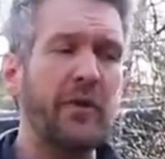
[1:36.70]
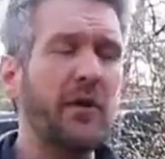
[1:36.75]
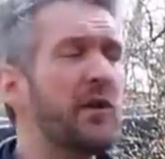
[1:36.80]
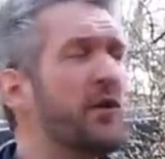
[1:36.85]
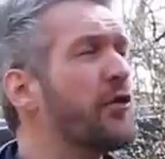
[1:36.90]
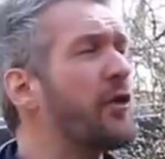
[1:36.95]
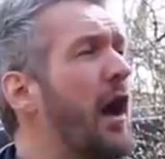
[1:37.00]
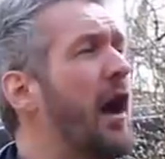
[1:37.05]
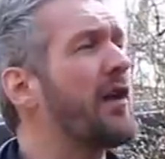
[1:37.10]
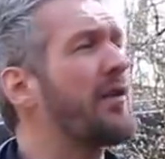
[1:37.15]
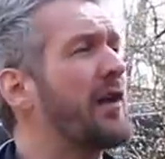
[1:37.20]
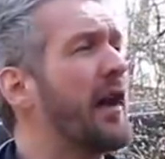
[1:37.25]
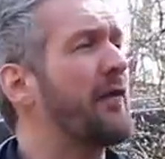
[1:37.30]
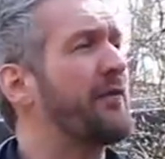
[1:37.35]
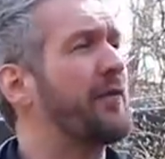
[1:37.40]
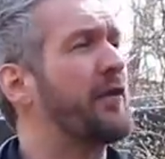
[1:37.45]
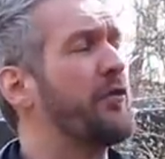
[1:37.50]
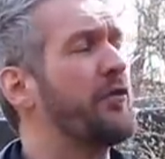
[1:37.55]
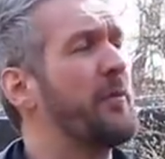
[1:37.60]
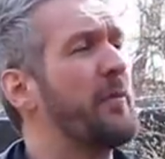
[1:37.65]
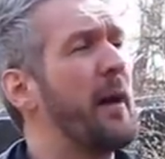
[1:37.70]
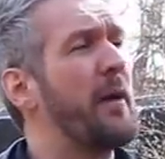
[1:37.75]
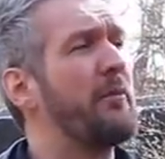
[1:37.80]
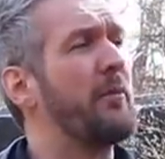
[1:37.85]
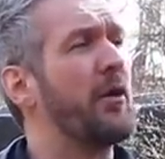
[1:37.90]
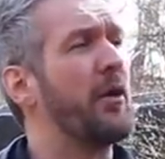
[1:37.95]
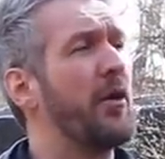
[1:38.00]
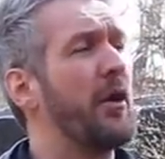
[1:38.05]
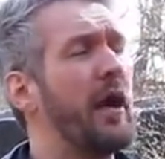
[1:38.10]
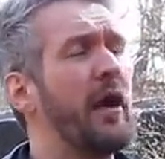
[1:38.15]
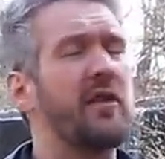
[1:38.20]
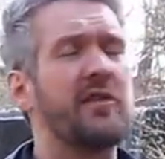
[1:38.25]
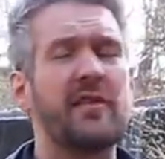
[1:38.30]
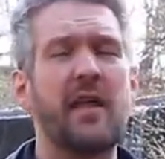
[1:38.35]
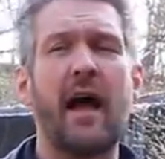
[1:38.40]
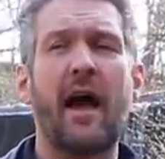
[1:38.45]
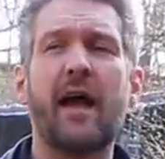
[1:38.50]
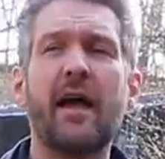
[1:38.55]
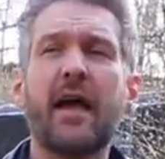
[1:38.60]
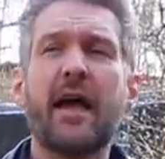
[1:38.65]
thing you guys have to remember is
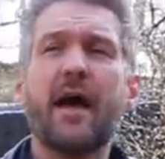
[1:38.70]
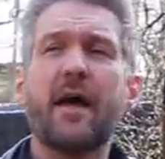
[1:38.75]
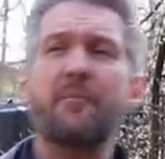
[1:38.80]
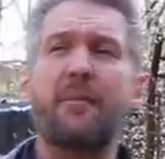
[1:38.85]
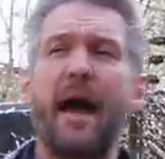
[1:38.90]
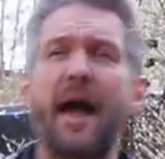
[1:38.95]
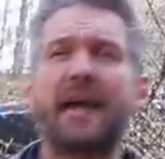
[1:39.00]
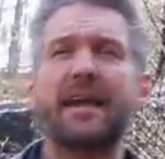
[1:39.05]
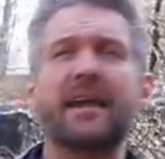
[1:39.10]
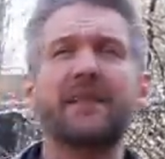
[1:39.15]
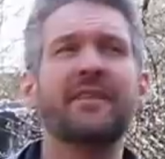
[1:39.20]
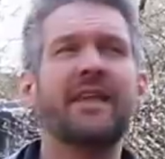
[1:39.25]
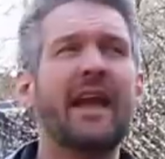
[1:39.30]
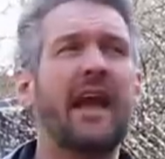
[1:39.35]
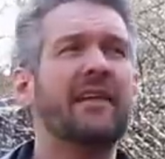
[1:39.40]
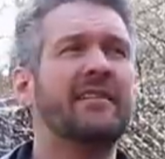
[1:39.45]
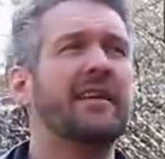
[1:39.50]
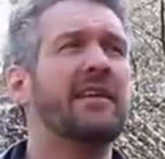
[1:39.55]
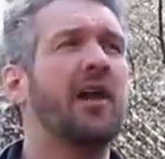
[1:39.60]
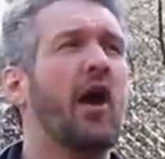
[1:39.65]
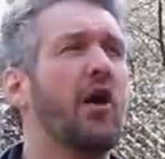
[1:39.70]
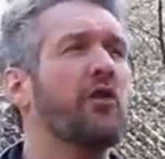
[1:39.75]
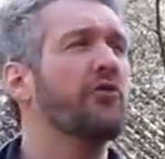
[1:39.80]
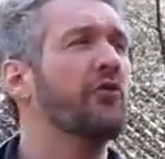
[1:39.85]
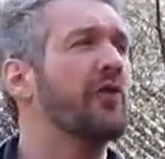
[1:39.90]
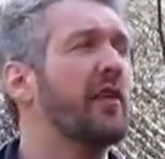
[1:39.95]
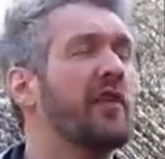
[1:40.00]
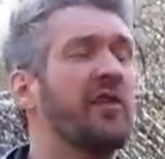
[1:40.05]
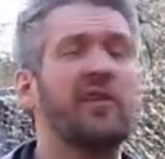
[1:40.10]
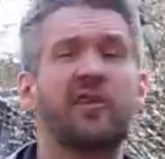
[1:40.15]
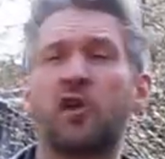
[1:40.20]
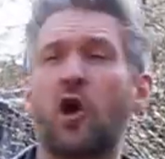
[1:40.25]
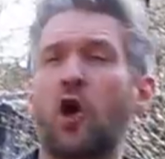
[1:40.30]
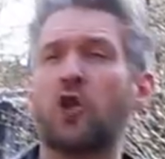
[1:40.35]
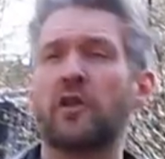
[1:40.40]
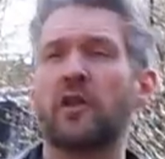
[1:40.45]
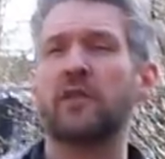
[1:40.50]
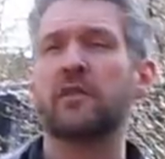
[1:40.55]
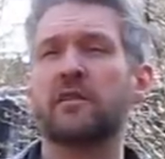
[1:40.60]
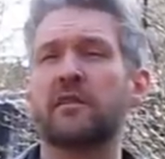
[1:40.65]
that back in the 1800s in
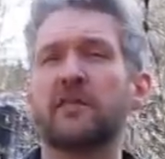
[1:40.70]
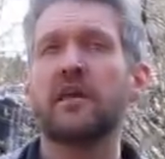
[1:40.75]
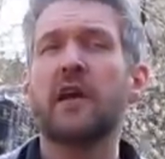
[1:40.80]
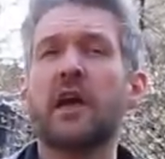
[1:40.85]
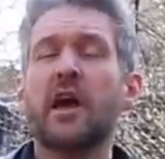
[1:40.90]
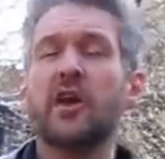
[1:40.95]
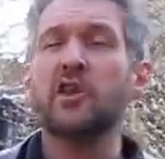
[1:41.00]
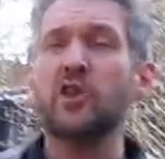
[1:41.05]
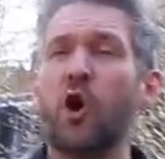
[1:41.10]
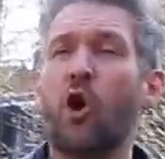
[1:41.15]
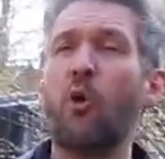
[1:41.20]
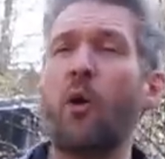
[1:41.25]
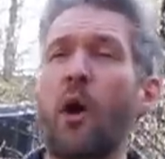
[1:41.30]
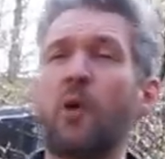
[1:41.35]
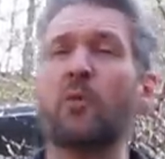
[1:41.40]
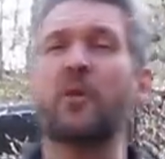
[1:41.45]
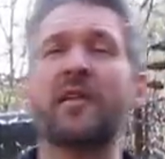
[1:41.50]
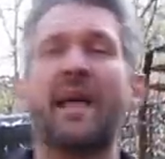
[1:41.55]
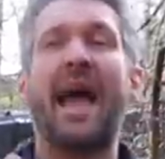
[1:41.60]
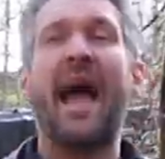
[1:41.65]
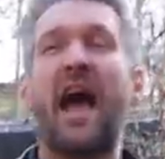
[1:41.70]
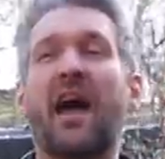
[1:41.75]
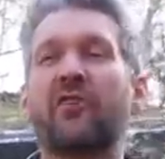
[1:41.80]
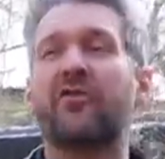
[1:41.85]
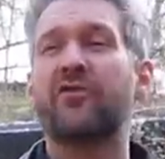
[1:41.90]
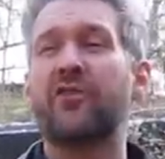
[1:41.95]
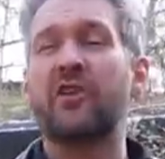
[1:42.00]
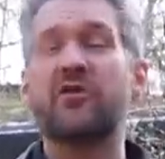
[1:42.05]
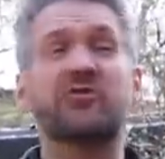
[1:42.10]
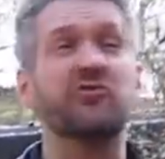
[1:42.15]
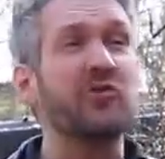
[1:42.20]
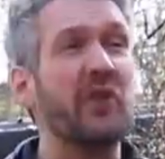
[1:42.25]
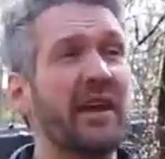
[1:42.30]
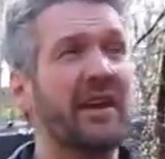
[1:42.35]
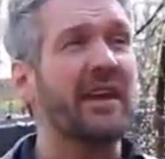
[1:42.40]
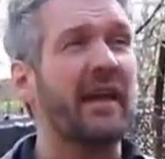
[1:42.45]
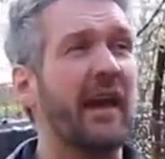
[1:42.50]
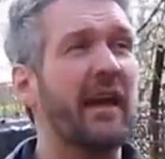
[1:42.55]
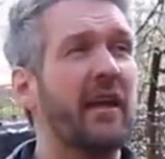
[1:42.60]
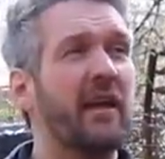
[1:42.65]
Scotland, no one was actually
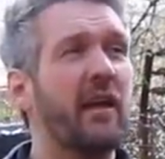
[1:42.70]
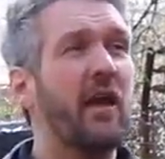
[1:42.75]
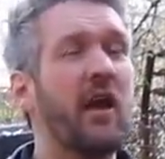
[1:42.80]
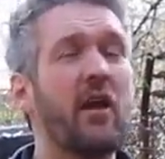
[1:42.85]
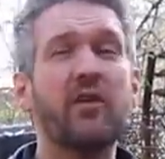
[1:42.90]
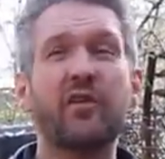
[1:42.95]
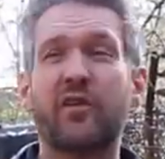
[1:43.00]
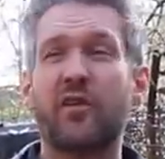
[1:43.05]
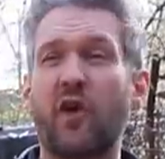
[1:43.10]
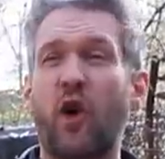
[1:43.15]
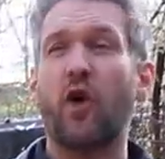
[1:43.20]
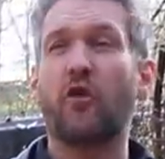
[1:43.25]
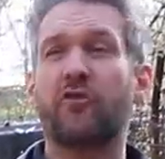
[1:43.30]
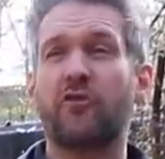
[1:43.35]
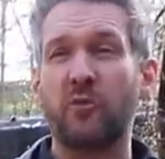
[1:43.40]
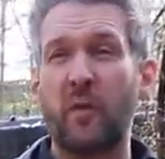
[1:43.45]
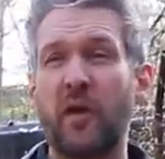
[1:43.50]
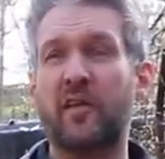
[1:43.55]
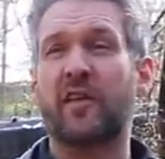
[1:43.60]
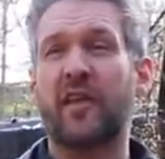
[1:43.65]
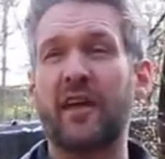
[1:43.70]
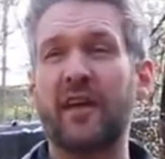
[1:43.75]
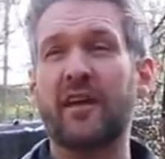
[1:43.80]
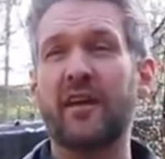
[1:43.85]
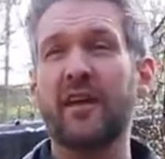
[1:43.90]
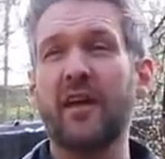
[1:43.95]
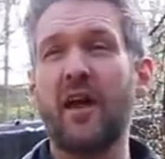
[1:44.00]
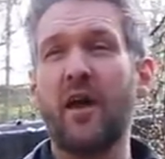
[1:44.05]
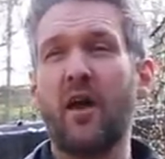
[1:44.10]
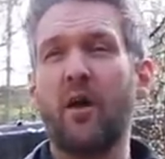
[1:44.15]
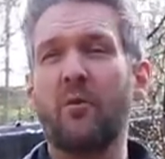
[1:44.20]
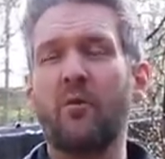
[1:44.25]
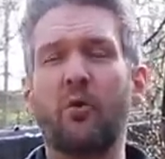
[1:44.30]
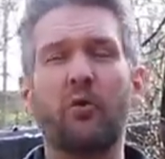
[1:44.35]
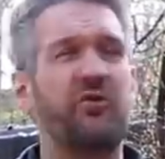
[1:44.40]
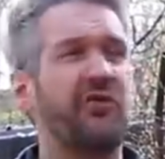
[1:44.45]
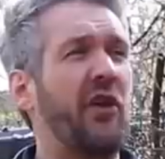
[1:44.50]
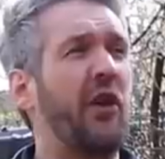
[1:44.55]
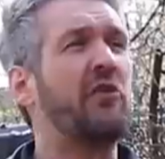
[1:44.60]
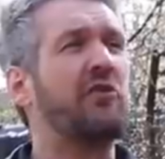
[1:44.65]
drinking Scotch whisky,
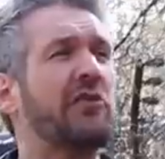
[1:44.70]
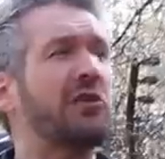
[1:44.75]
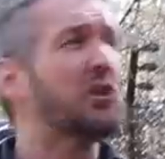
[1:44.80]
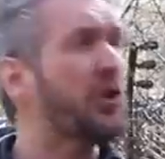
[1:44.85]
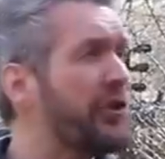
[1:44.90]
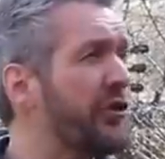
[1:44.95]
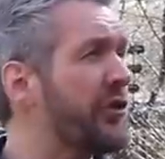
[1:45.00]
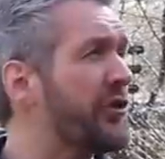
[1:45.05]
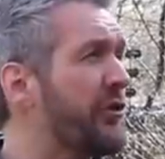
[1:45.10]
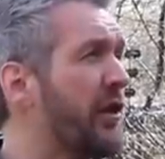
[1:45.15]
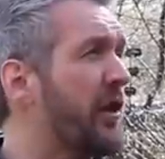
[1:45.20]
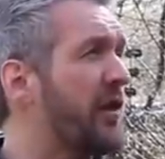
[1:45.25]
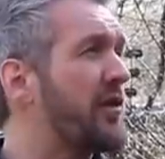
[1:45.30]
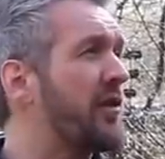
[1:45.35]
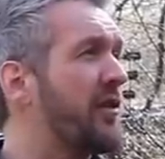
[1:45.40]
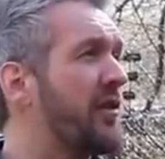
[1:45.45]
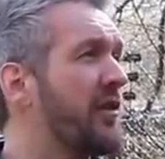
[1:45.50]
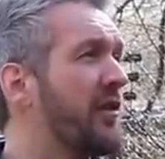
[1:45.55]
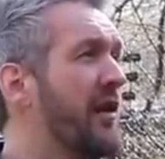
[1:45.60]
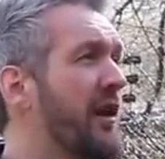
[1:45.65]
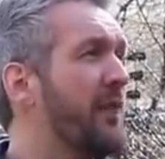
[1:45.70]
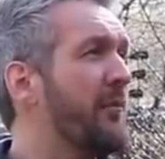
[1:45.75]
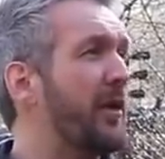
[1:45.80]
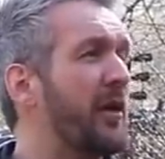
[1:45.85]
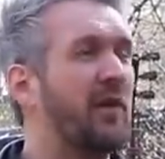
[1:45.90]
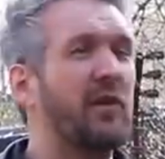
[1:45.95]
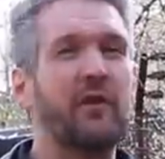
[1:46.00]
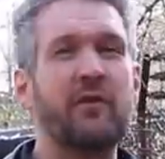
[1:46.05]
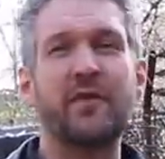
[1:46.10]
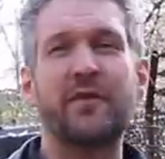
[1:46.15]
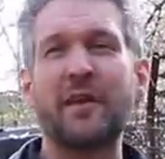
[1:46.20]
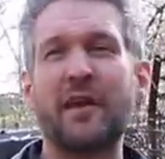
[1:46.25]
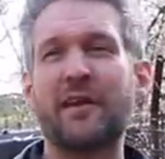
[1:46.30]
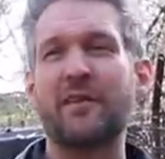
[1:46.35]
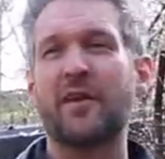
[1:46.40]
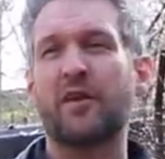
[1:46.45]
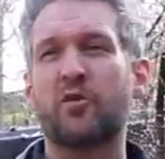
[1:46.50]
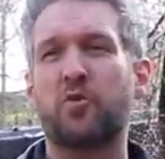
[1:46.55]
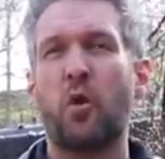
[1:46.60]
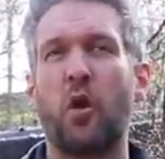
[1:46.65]
which sounds ludicrous. I just
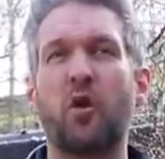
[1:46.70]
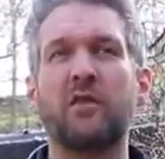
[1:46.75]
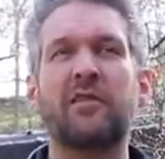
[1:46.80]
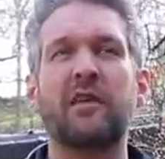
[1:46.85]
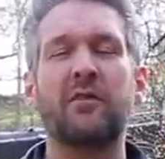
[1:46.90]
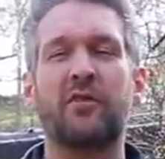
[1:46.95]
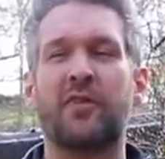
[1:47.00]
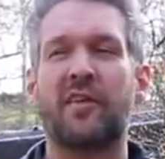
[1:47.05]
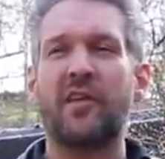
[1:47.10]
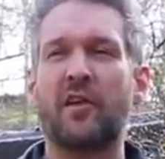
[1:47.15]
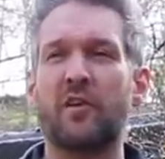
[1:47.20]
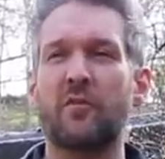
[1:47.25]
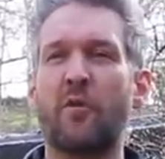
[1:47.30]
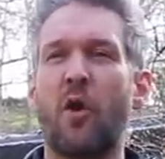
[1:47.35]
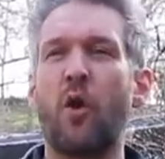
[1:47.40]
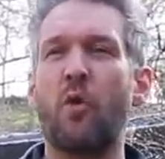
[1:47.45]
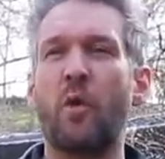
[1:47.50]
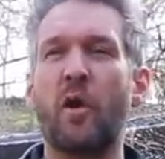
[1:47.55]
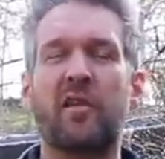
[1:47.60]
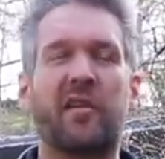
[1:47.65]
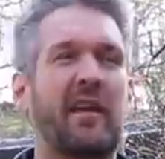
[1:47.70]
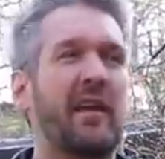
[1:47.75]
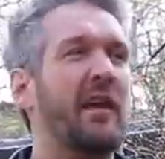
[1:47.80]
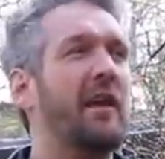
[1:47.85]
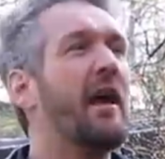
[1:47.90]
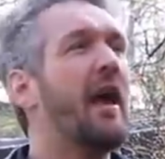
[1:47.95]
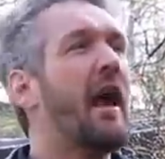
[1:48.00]
spent four days touring the